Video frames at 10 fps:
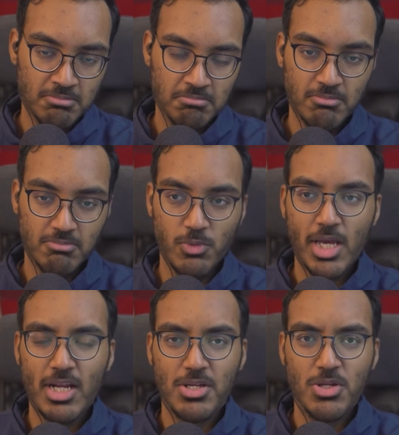We got
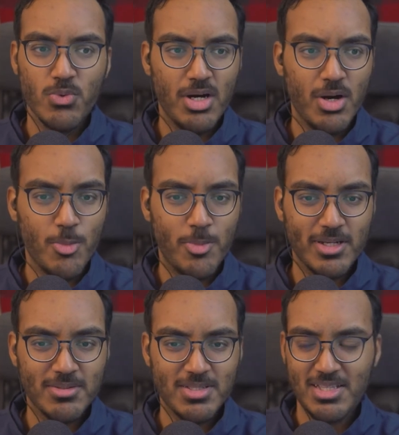a new opening
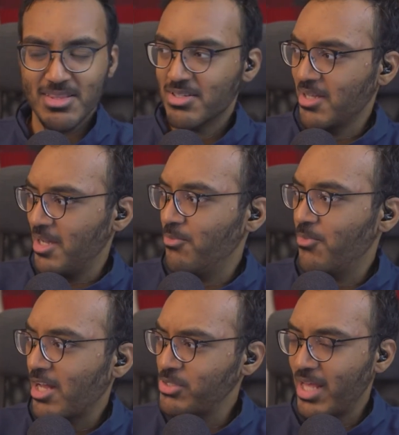scene this time. We
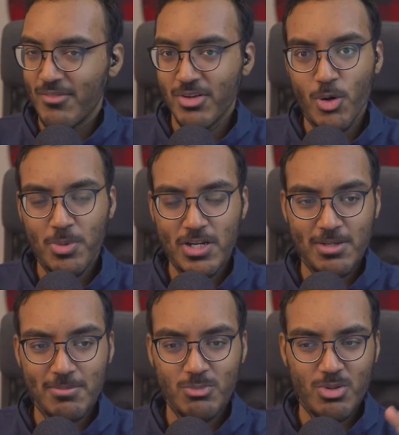actually have an
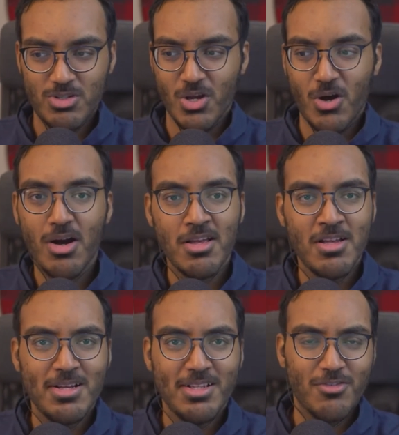opening song.
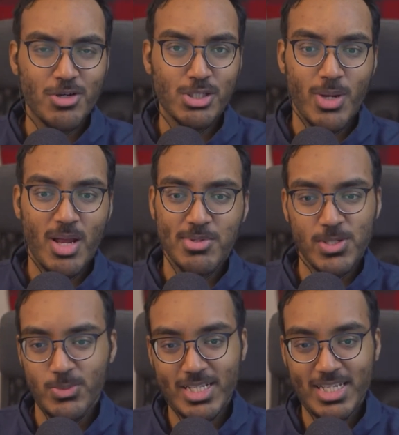The first 3 episodes
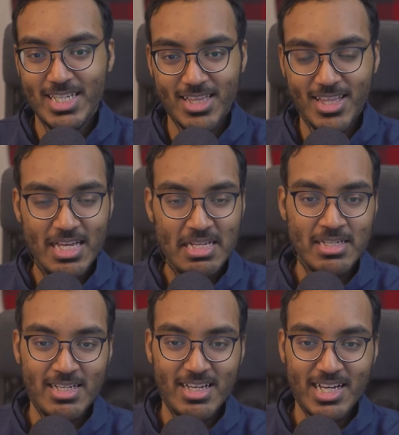we didn't get that.
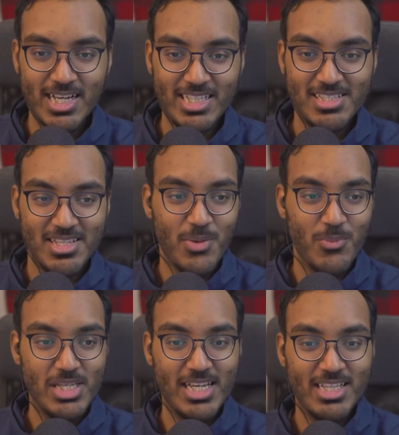This time we
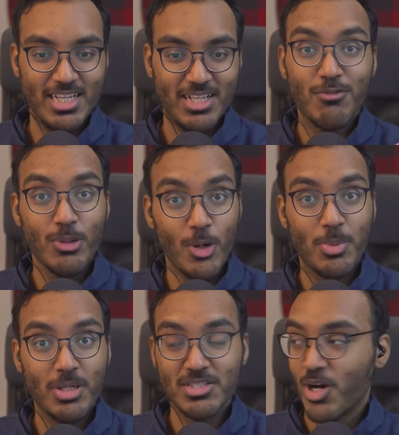get like a full
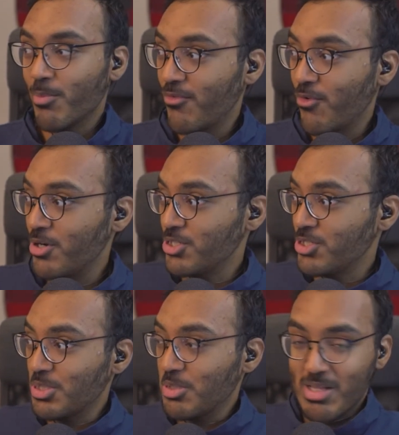opening song. Before it just
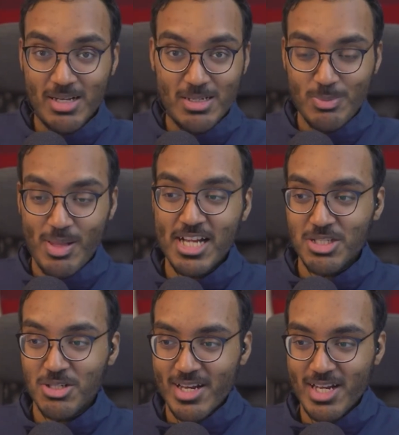used to be like a splash
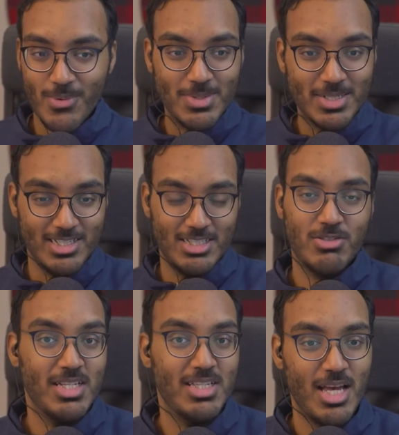screen and we would cut straight
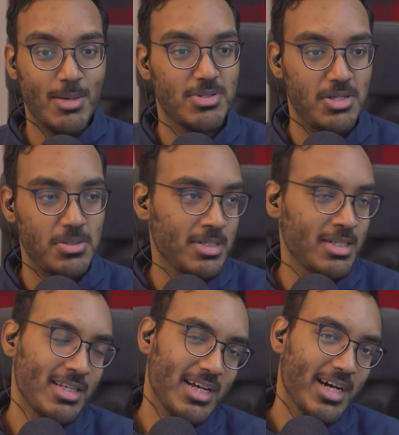to the episode.
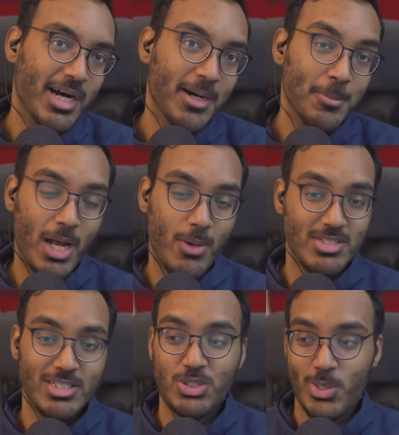I was
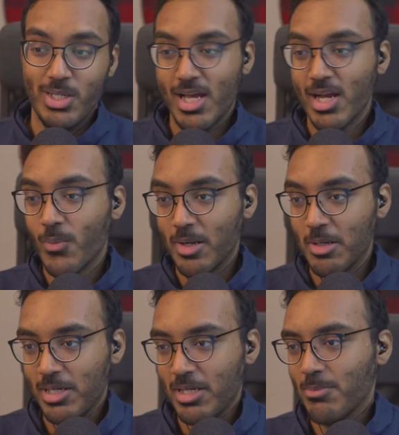enjoying that quite a
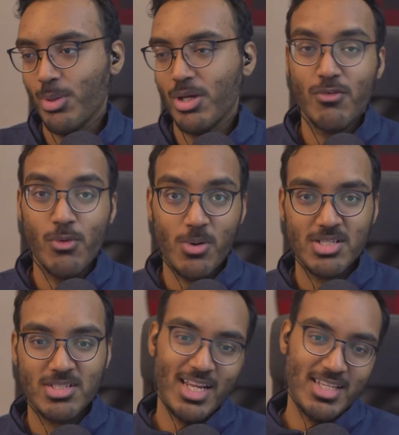bit, but of
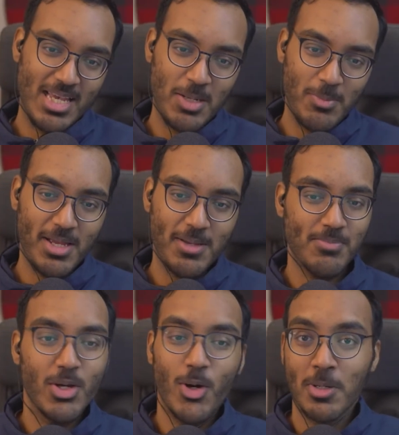course it's anime.
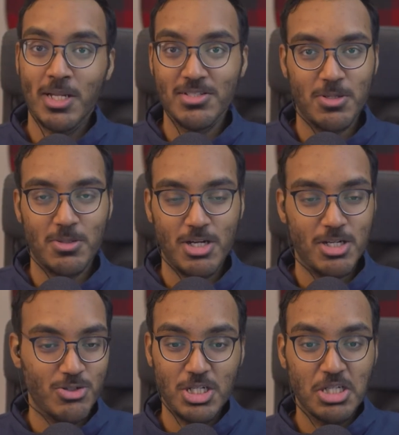Openings are a
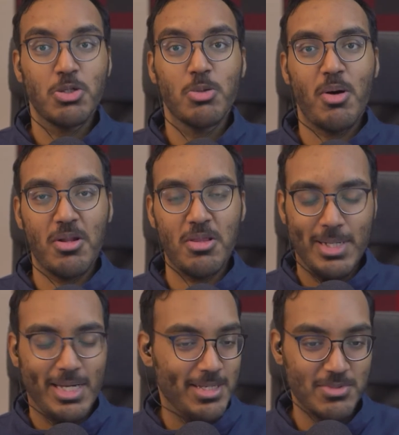traditional part of the
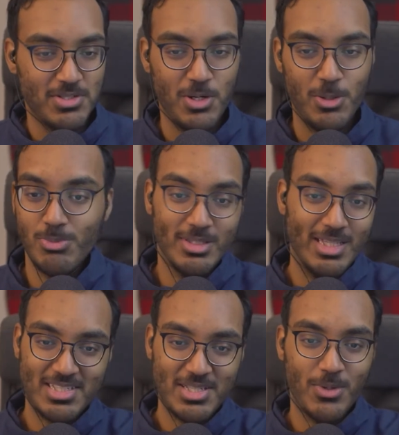medium, so let's
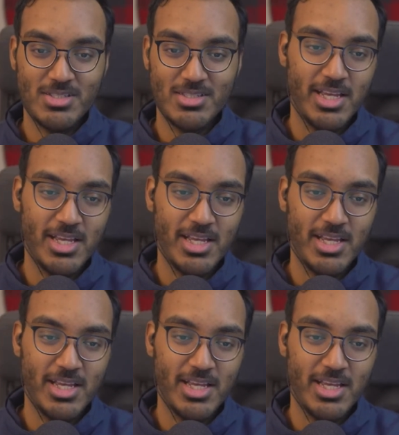see what it's like.